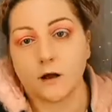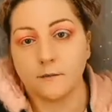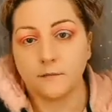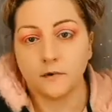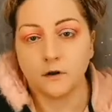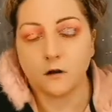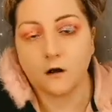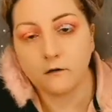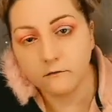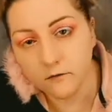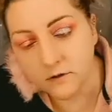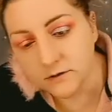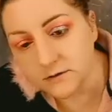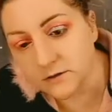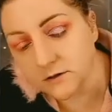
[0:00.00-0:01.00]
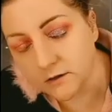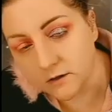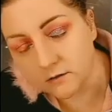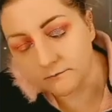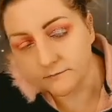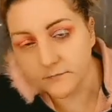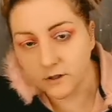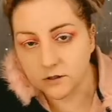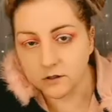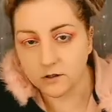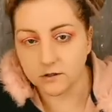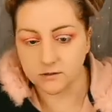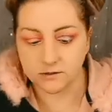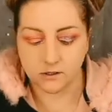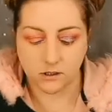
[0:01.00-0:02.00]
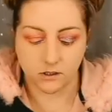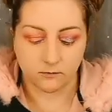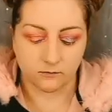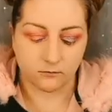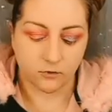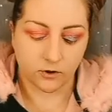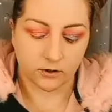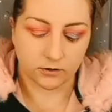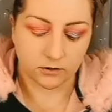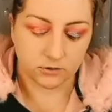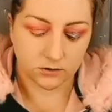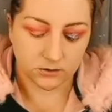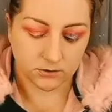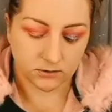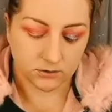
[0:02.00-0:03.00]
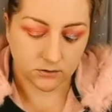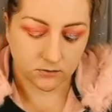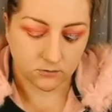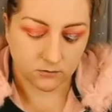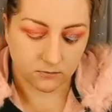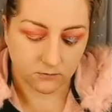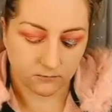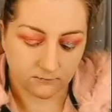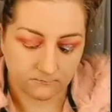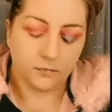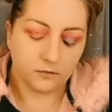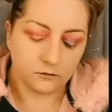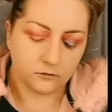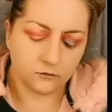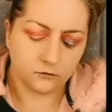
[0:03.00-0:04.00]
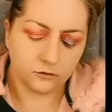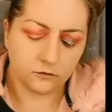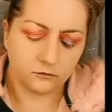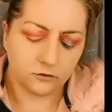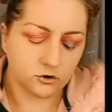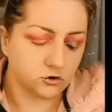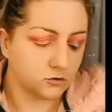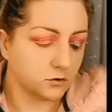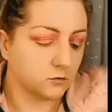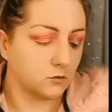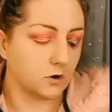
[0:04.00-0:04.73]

I mean, obviously, yeah, it takes time and practice. But who do you enjoy